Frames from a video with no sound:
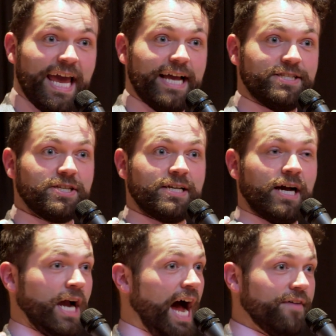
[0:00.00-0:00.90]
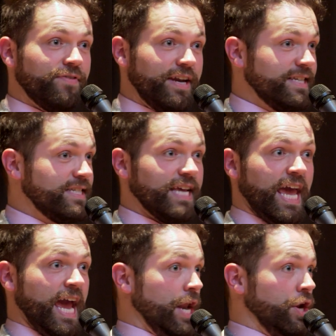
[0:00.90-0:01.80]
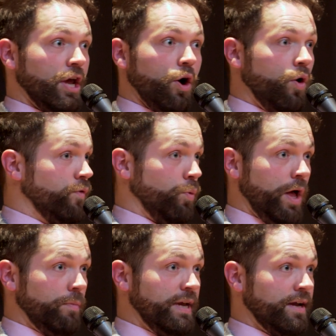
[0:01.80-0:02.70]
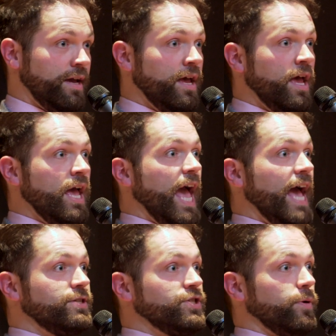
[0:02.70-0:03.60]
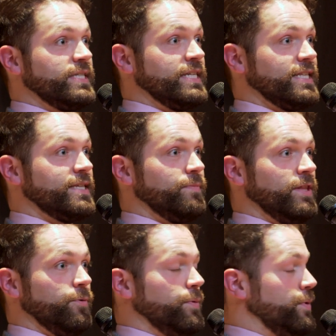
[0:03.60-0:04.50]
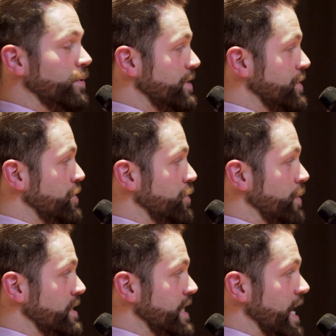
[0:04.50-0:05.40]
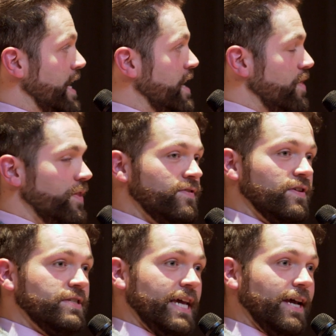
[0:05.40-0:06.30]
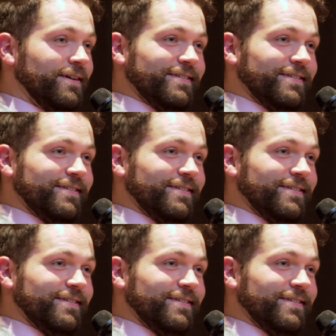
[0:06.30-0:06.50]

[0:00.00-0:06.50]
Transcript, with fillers: It's cacophonous and overwhelming. And so it's not something that we would listen to and say, this is a